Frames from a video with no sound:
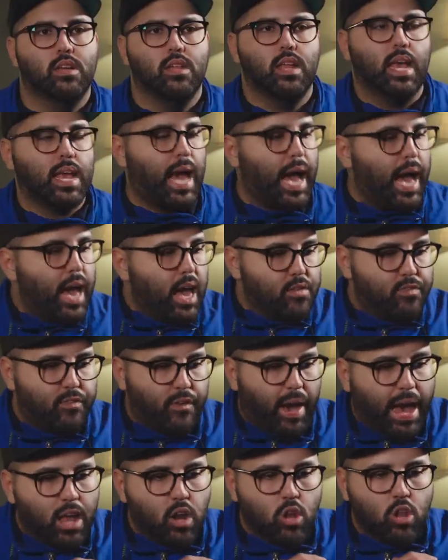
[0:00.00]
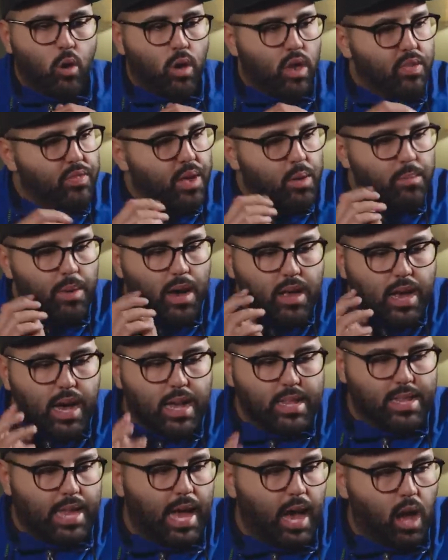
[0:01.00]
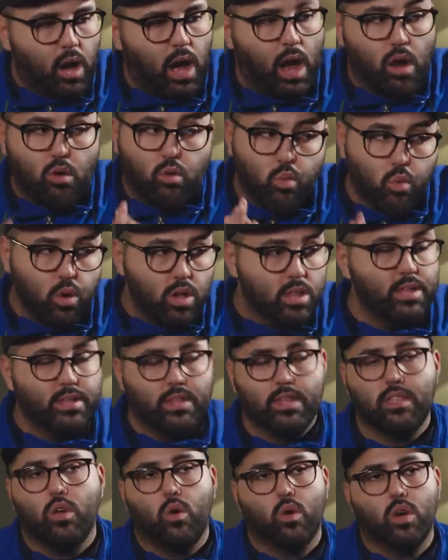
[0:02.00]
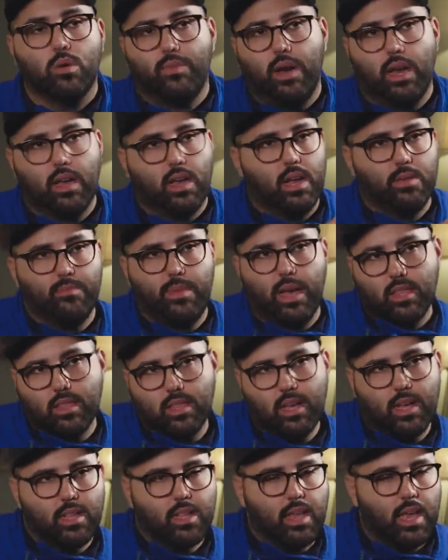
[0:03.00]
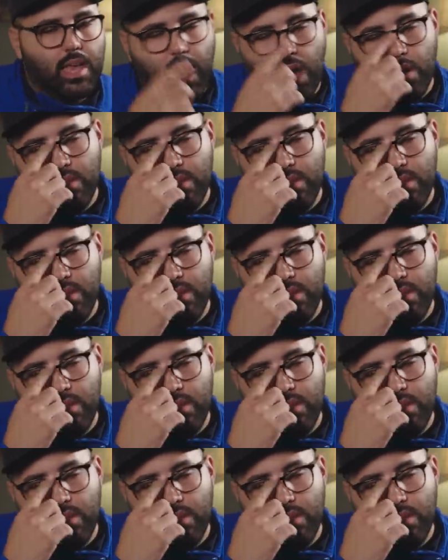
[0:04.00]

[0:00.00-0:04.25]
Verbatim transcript: Like I, if I don't know anything about God now, I really didn't know about God back then. Like